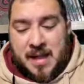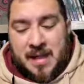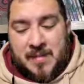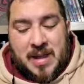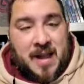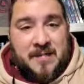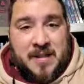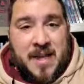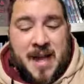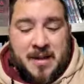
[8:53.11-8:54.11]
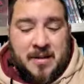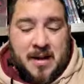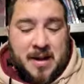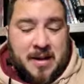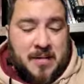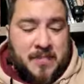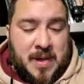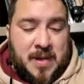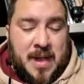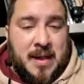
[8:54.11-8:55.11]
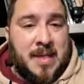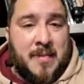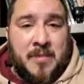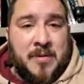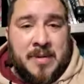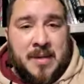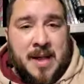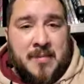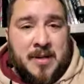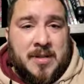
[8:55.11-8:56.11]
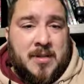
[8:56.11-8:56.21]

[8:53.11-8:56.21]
I mean, after that, you're not going to be getting that bonus to damage.